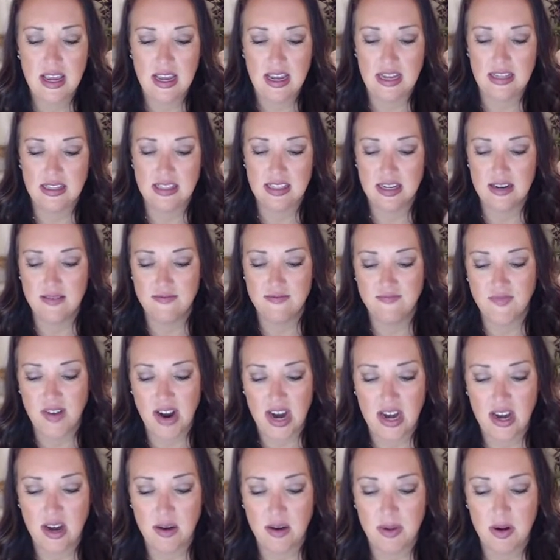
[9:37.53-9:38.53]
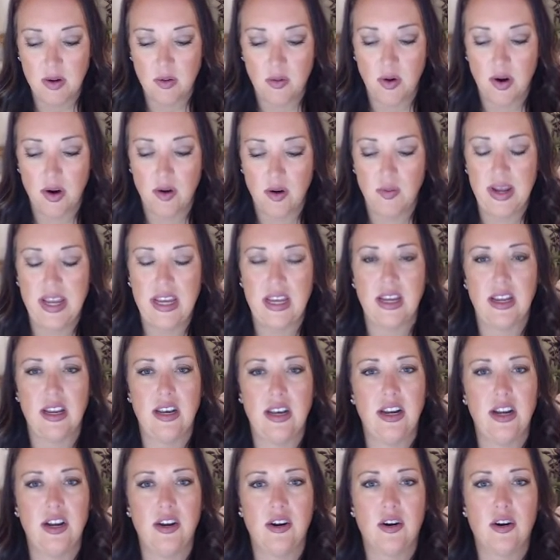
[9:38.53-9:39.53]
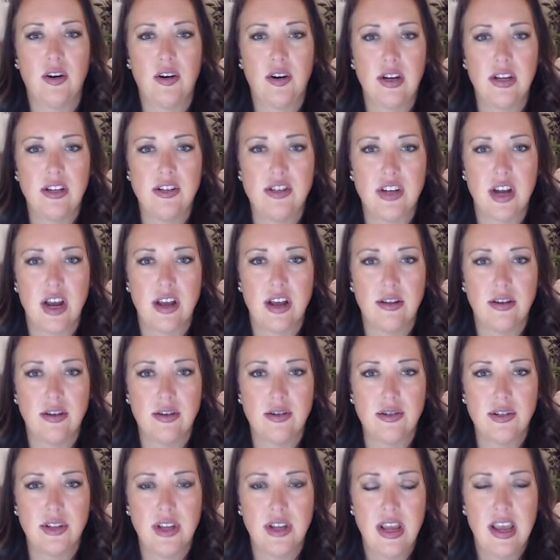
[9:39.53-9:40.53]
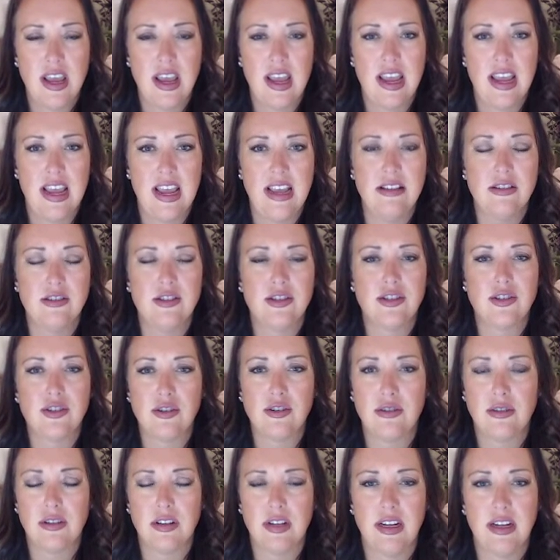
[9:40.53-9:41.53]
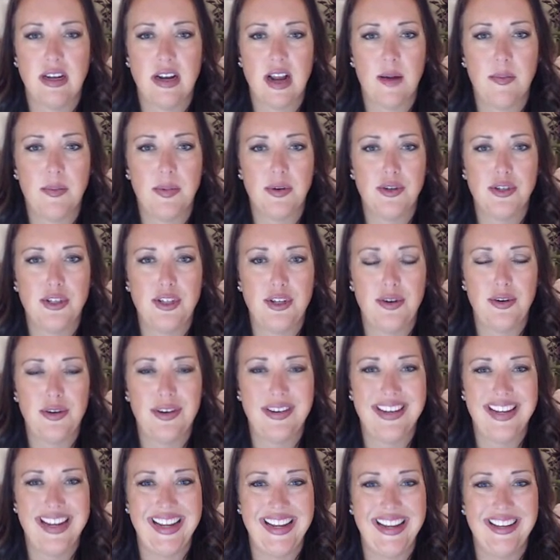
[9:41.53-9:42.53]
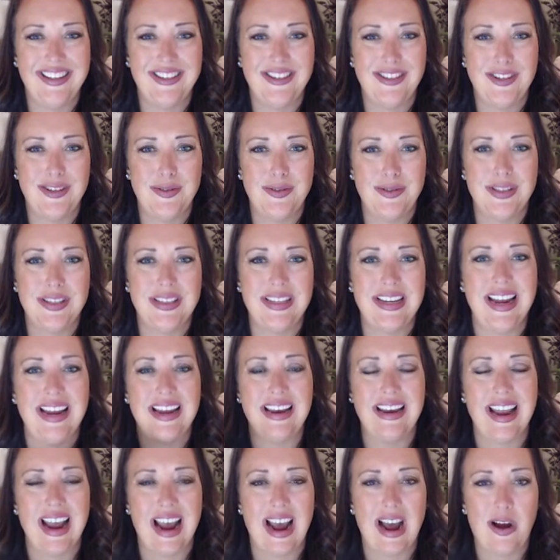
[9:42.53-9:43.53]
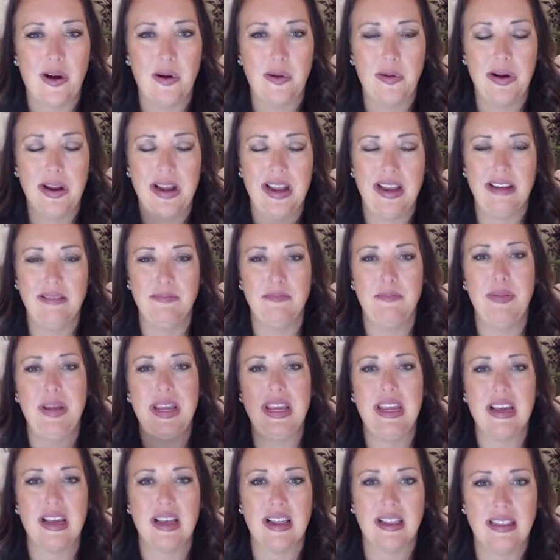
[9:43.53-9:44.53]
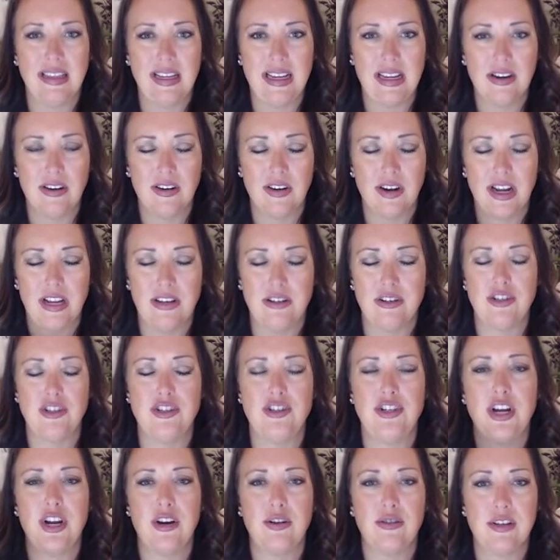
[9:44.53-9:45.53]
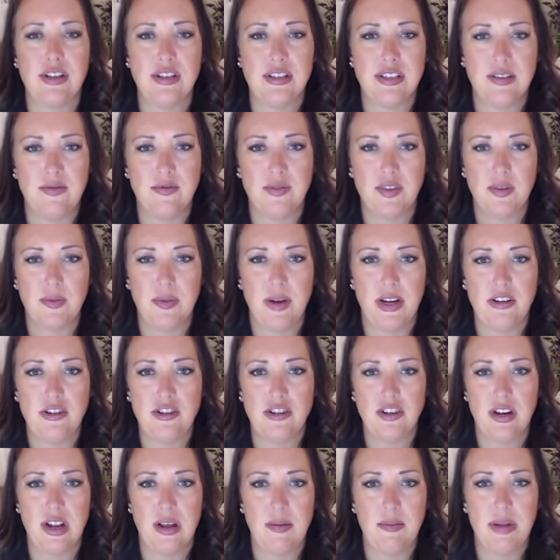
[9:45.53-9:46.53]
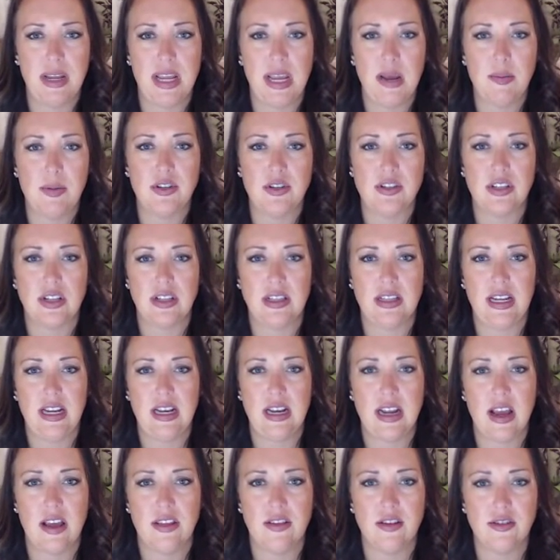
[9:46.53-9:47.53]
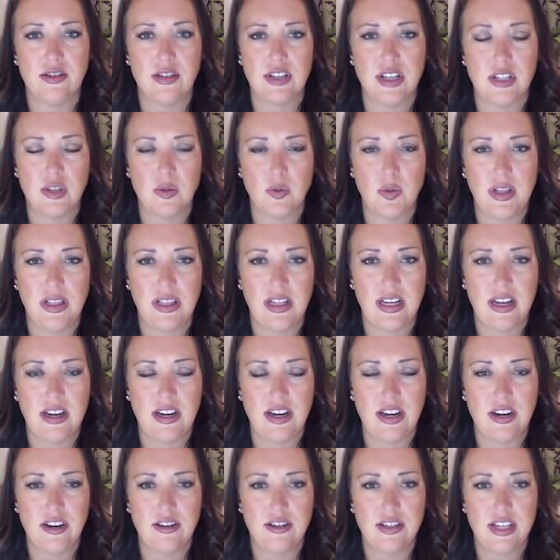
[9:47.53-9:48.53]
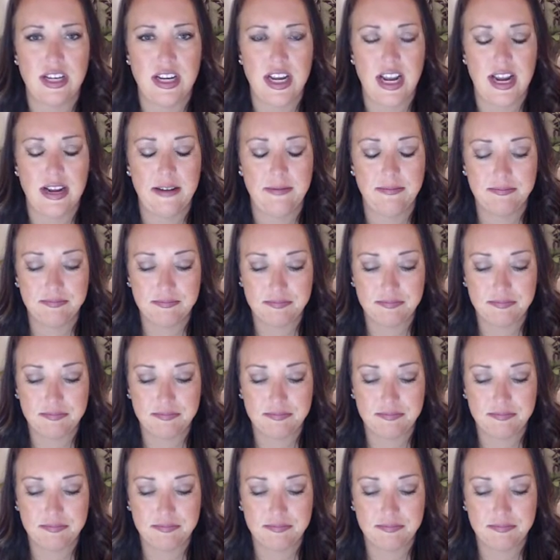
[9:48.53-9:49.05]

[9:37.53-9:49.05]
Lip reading: It's an environment where we can encourage others, and certainly an opportunity to stand out and be a leader and share this information and be able to lead others as we lead here today.